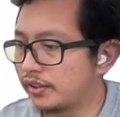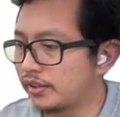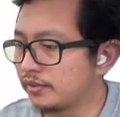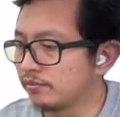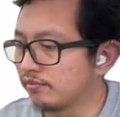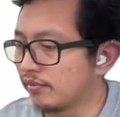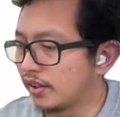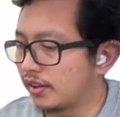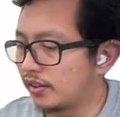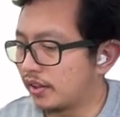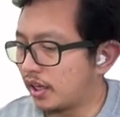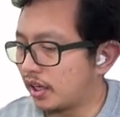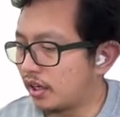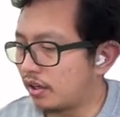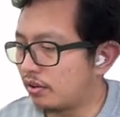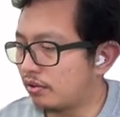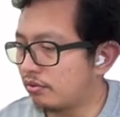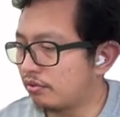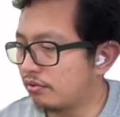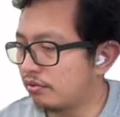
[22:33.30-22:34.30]
Okay.
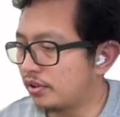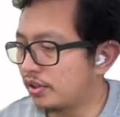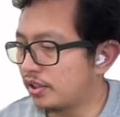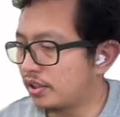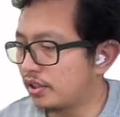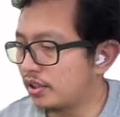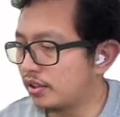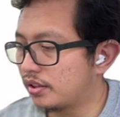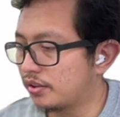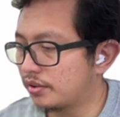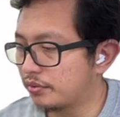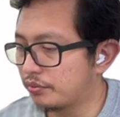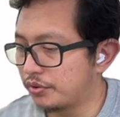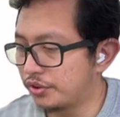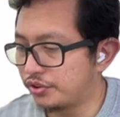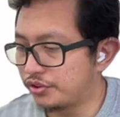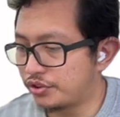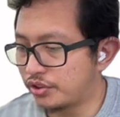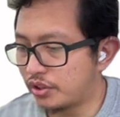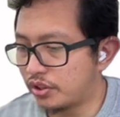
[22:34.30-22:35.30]
Now
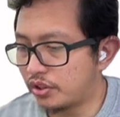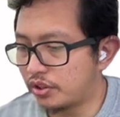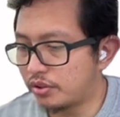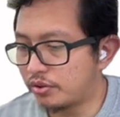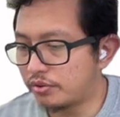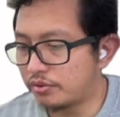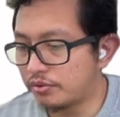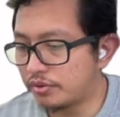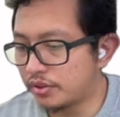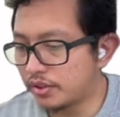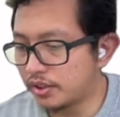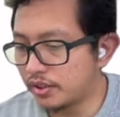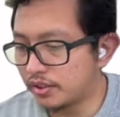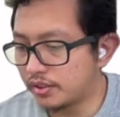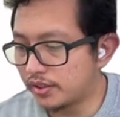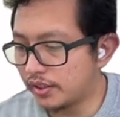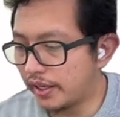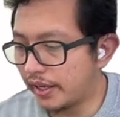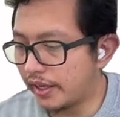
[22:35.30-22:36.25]
we draw